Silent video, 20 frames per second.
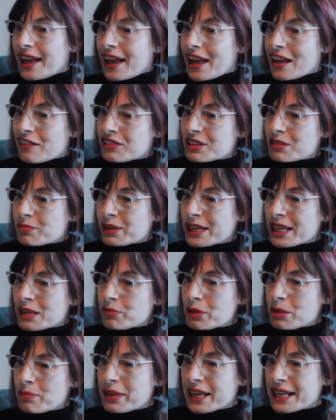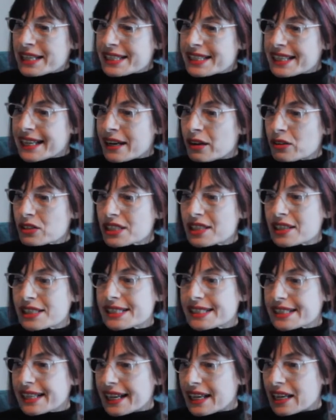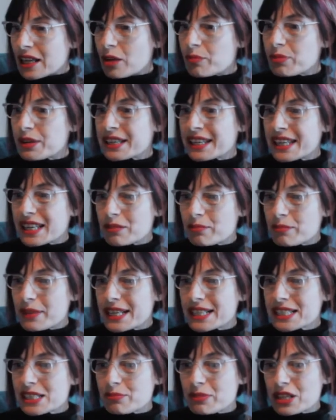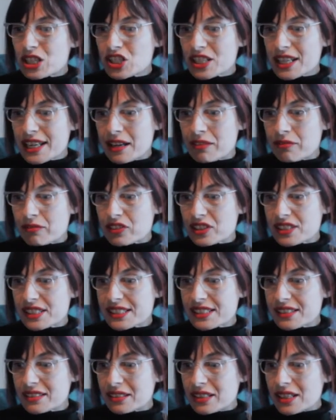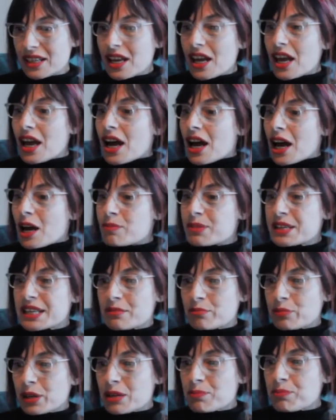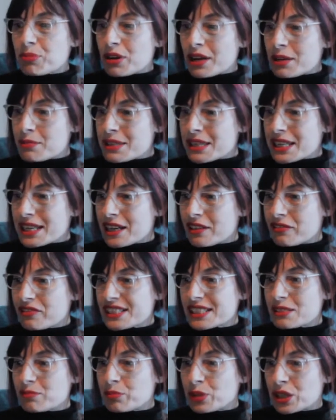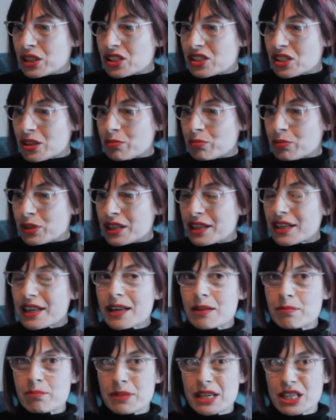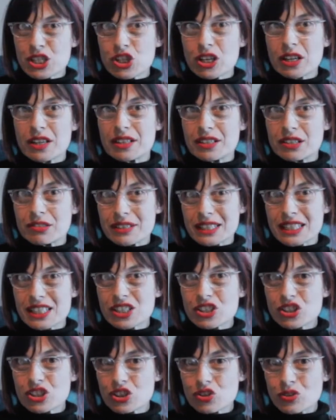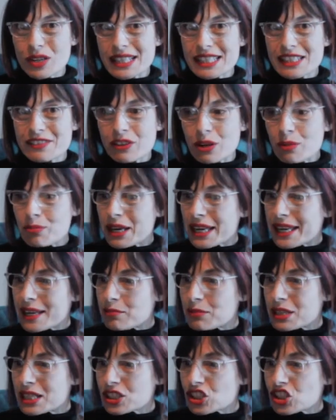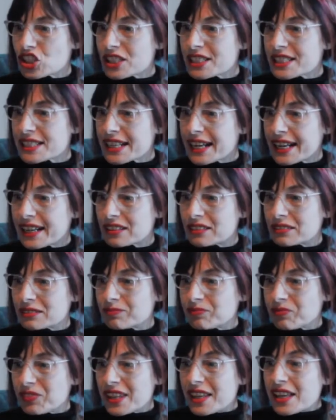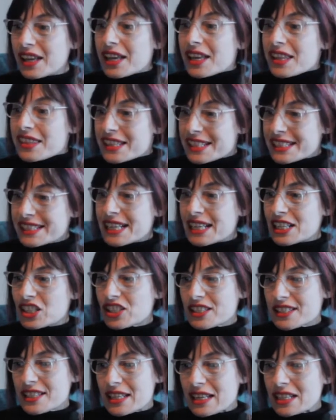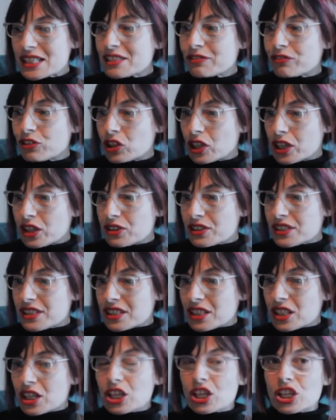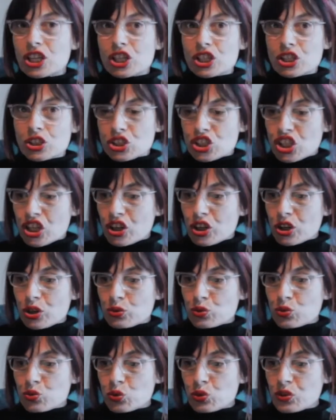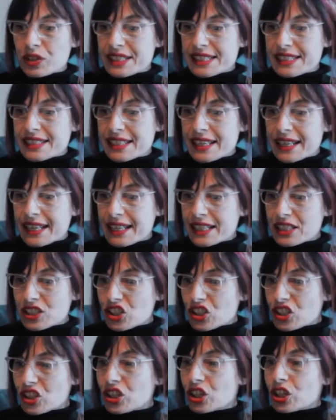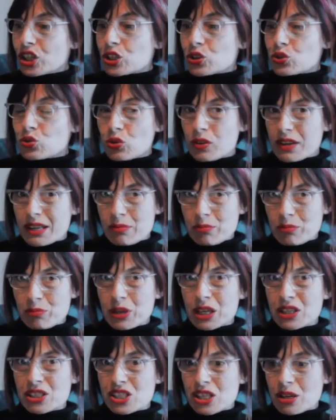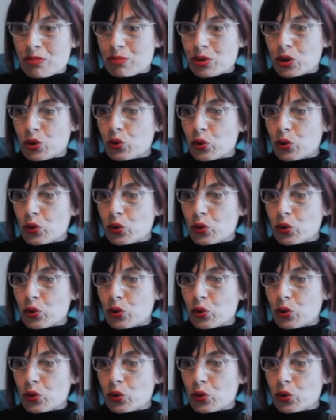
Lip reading: Having planned my painting out, I scale up and get a made to measure canvas. I begin by priming the canvas in burnt umber and measure a grid to transfer my image to scale. The stages are then as follows: charcoal drawing stage, drawing in burnt umber